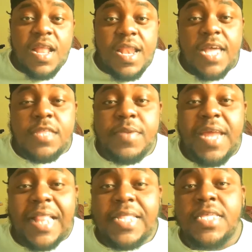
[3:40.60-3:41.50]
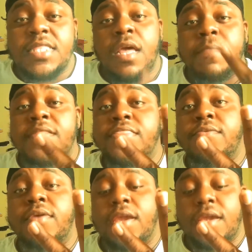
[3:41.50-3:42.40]
Last but not least, number
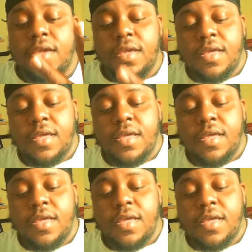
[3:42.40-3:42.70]
three.